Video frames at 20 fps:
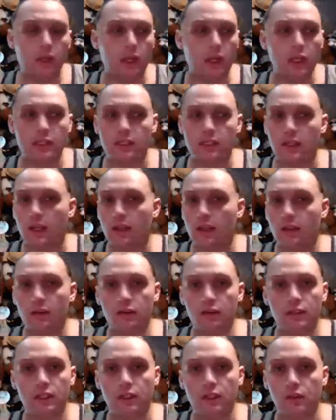and it's not
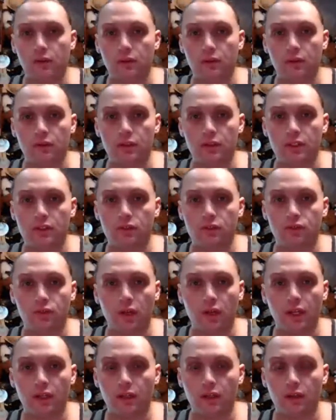theirs either. They're just
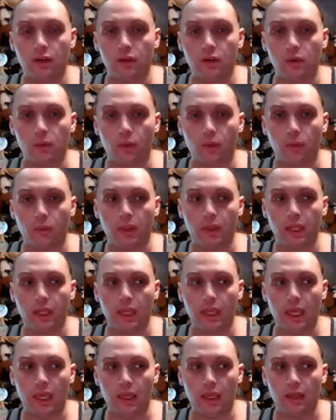trying to go with
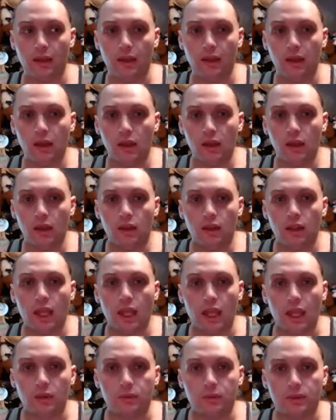what they can
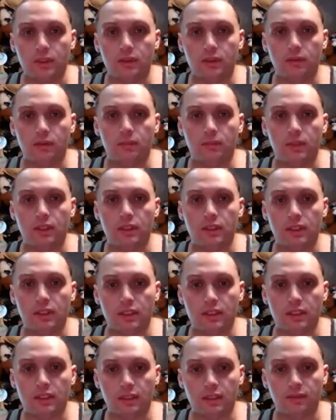that helps them be
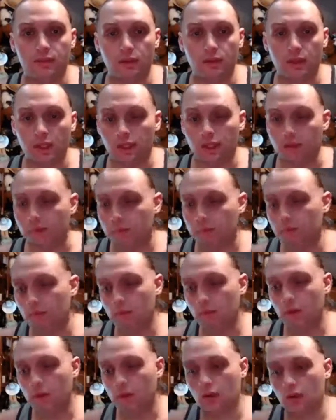successful, and
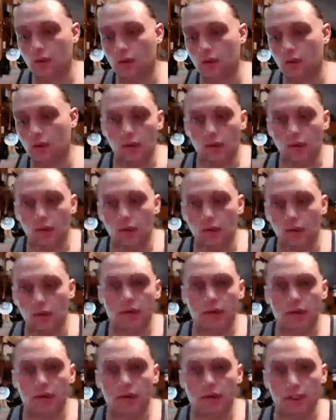it's
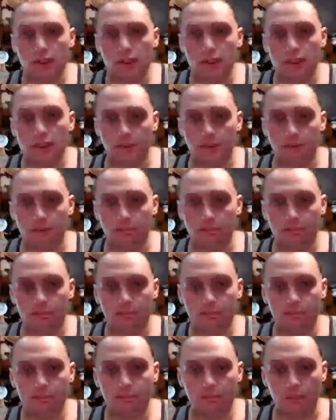their decision.
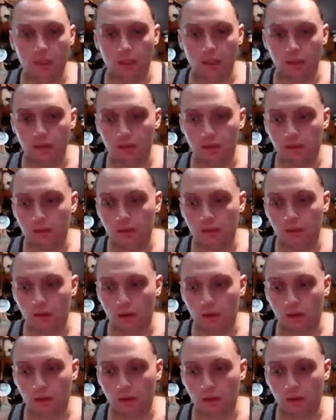And